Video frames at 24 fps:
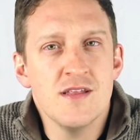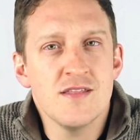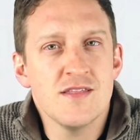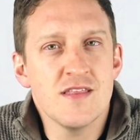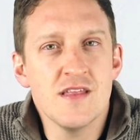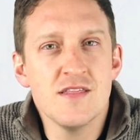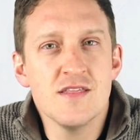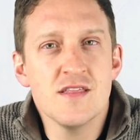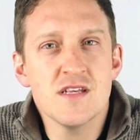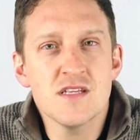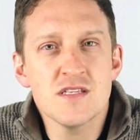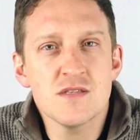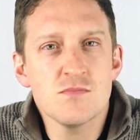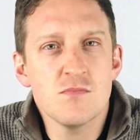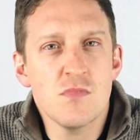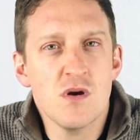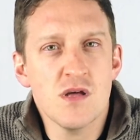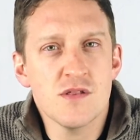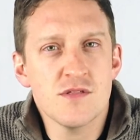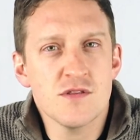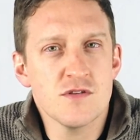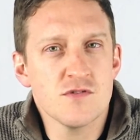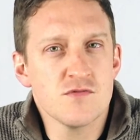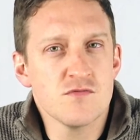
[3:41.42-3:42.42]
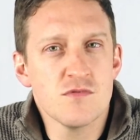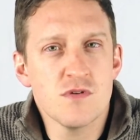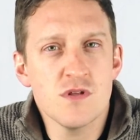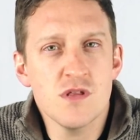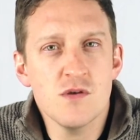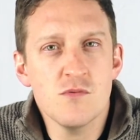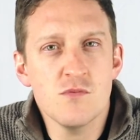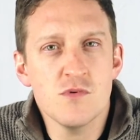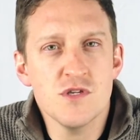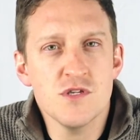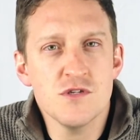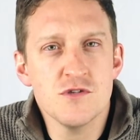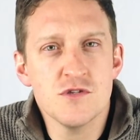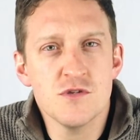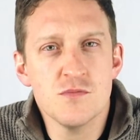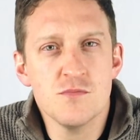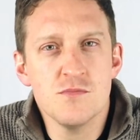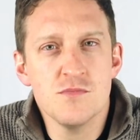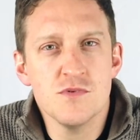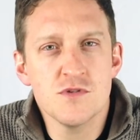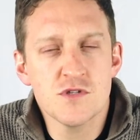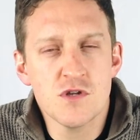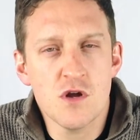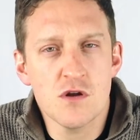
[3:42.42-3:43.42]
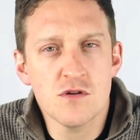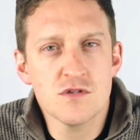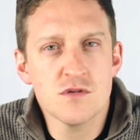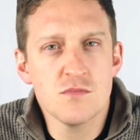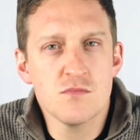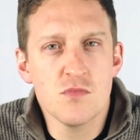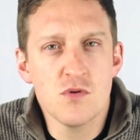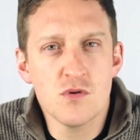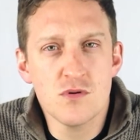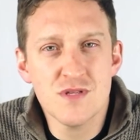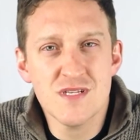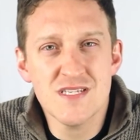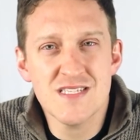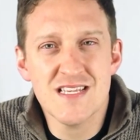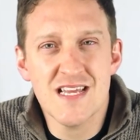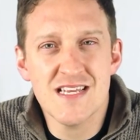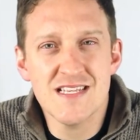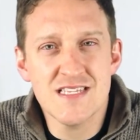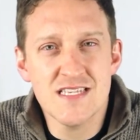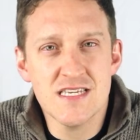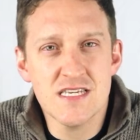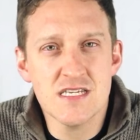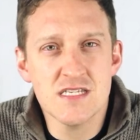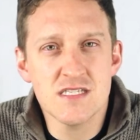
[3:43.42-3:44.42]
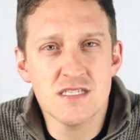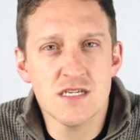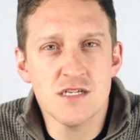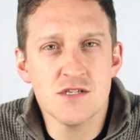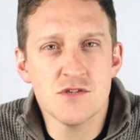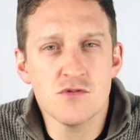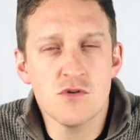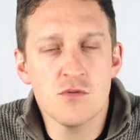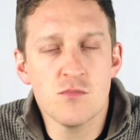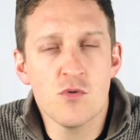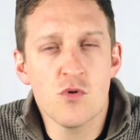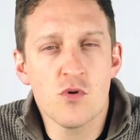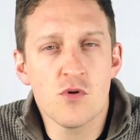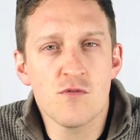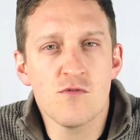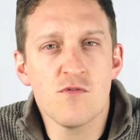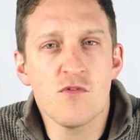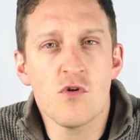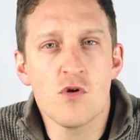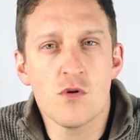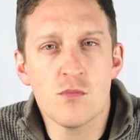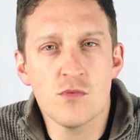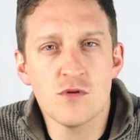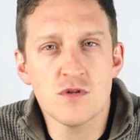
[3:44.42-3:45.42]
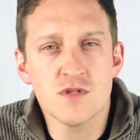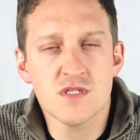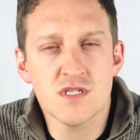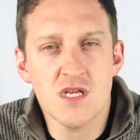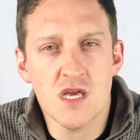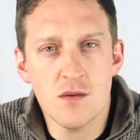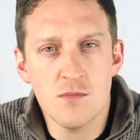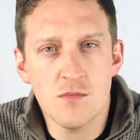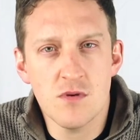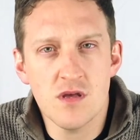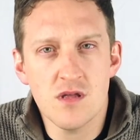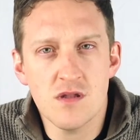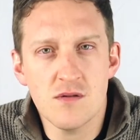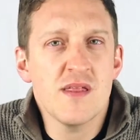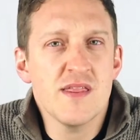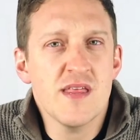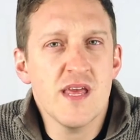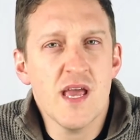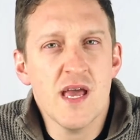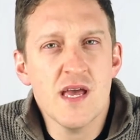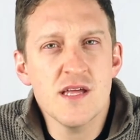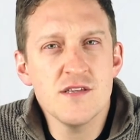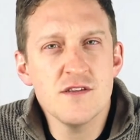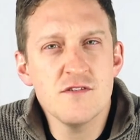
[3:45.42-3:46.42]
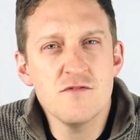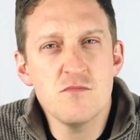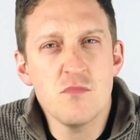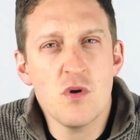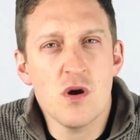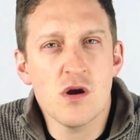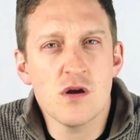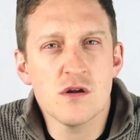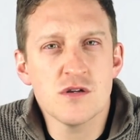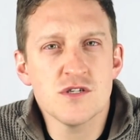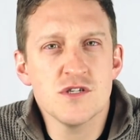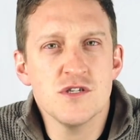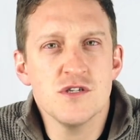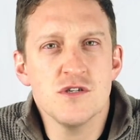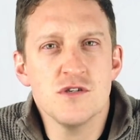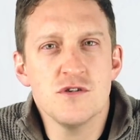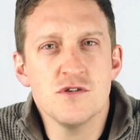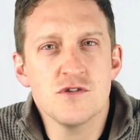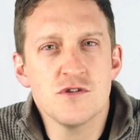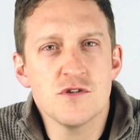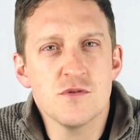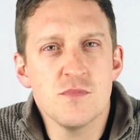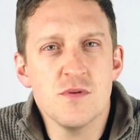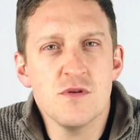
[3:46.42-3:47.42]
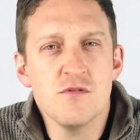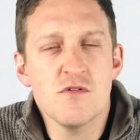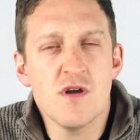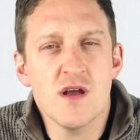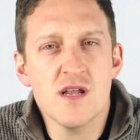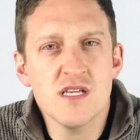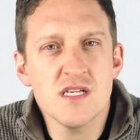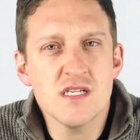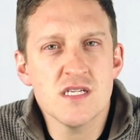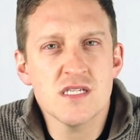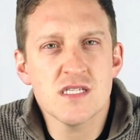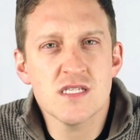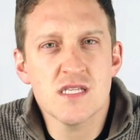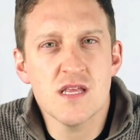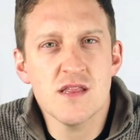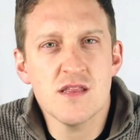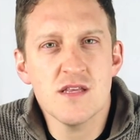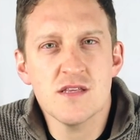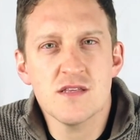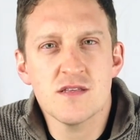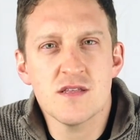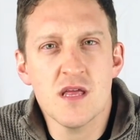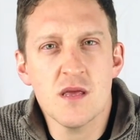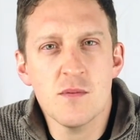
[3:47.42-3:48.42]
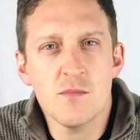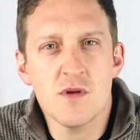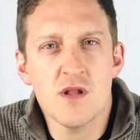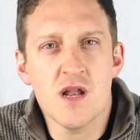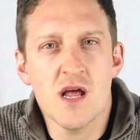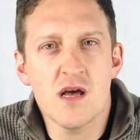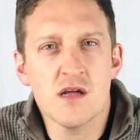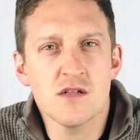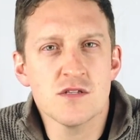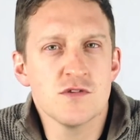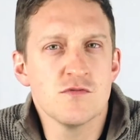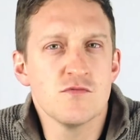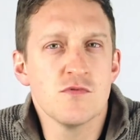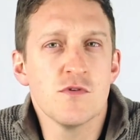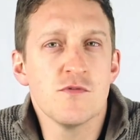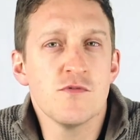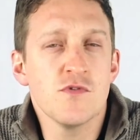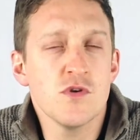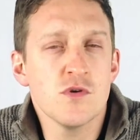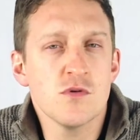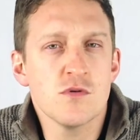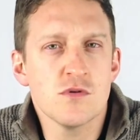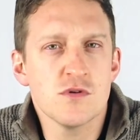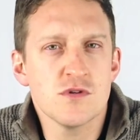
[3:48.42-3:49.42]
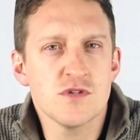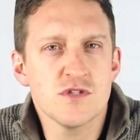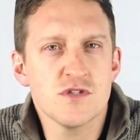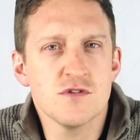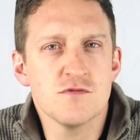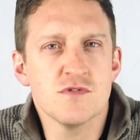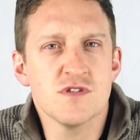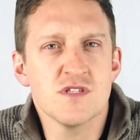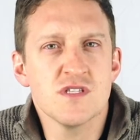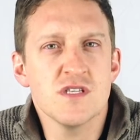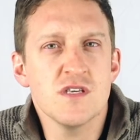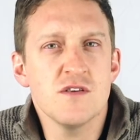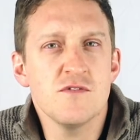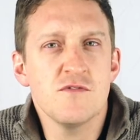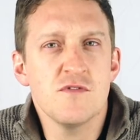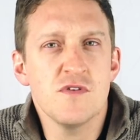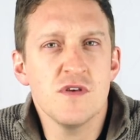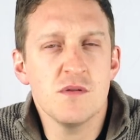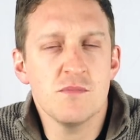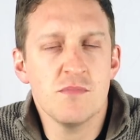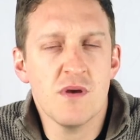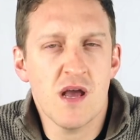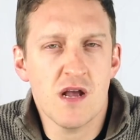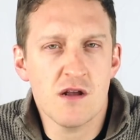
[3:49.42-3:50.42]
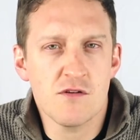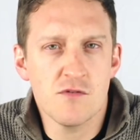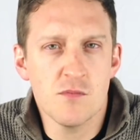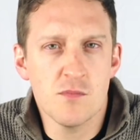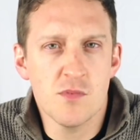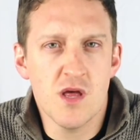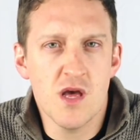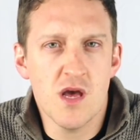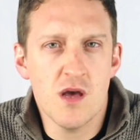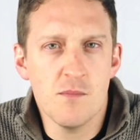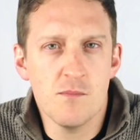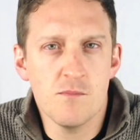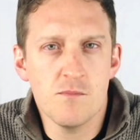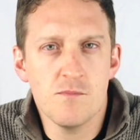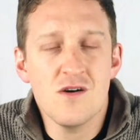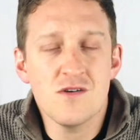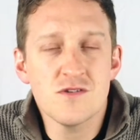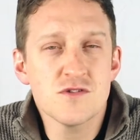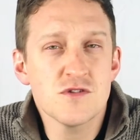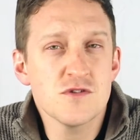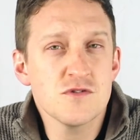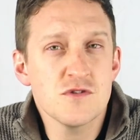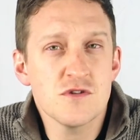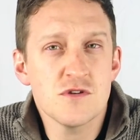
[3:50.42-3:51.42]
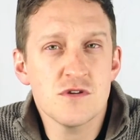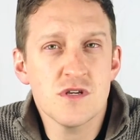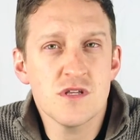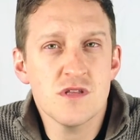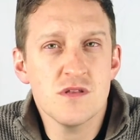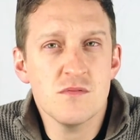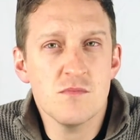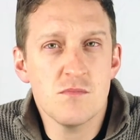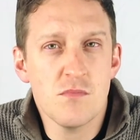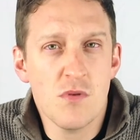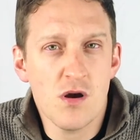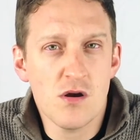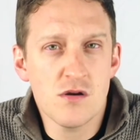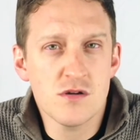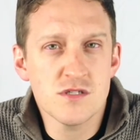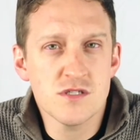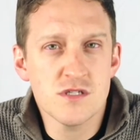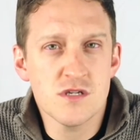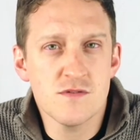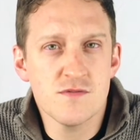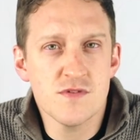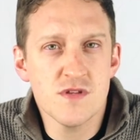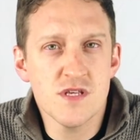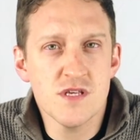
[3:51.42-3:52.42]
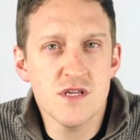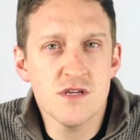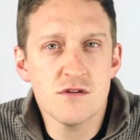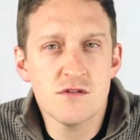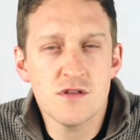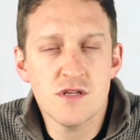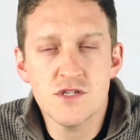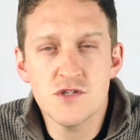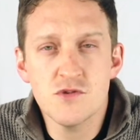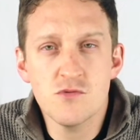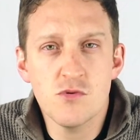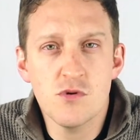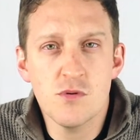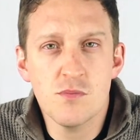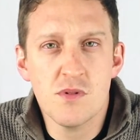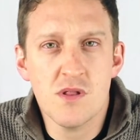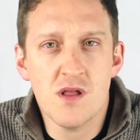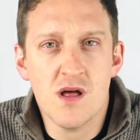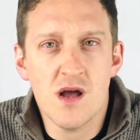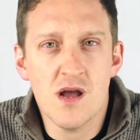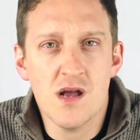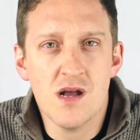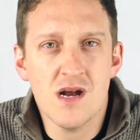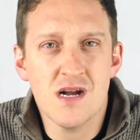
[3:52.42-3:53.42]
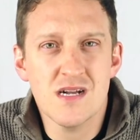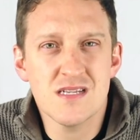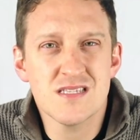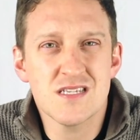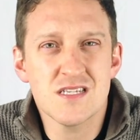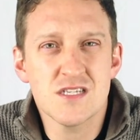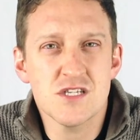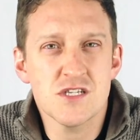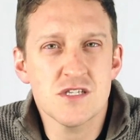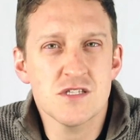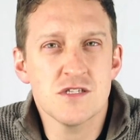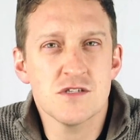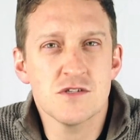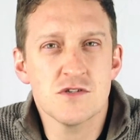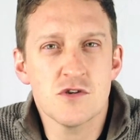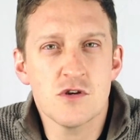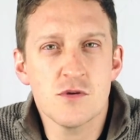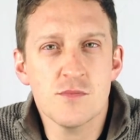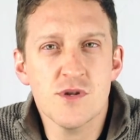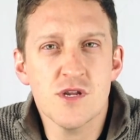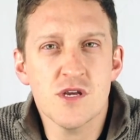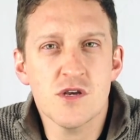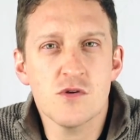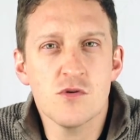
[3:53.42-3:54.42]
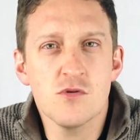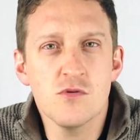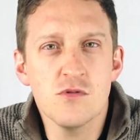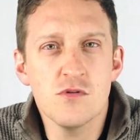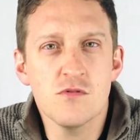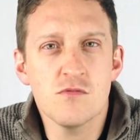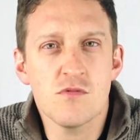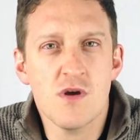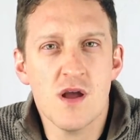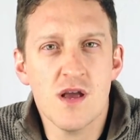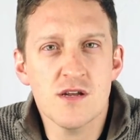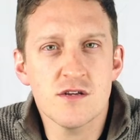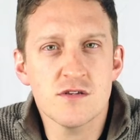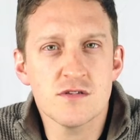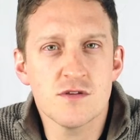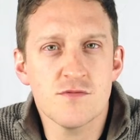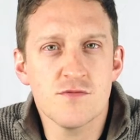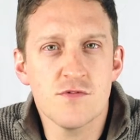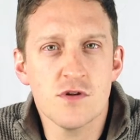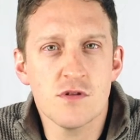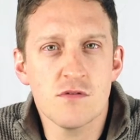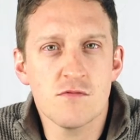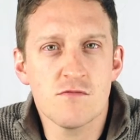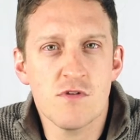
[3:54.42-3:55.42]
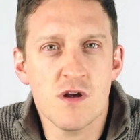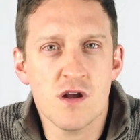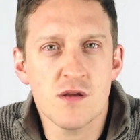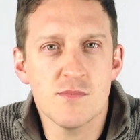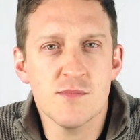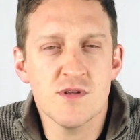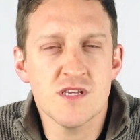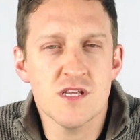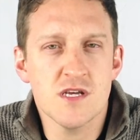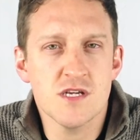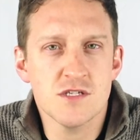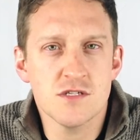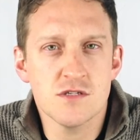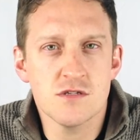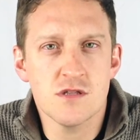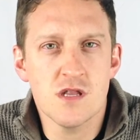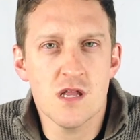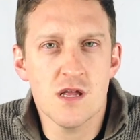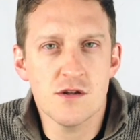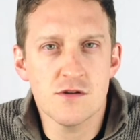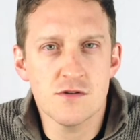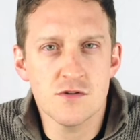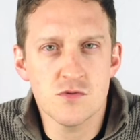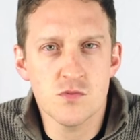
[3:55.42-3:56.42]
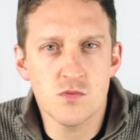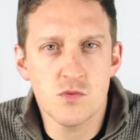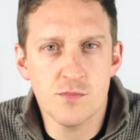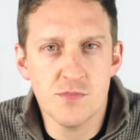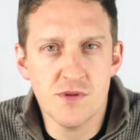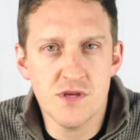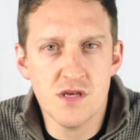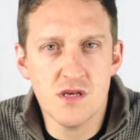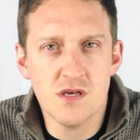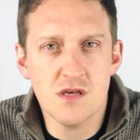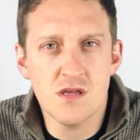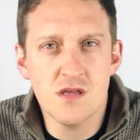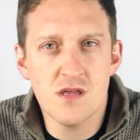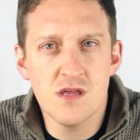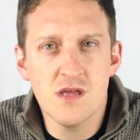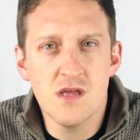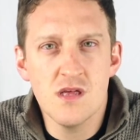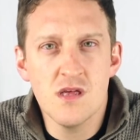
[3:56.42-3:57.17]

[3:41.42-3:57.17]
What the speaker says: then this month is really when you should start to mold these ideas into a more formal statement. By the end of March, you should be ready to send this statement out to reviewers to receive feedback from them. Also during March of the year that you will apply, I suggest determining who the writers of your recommendation letters will be.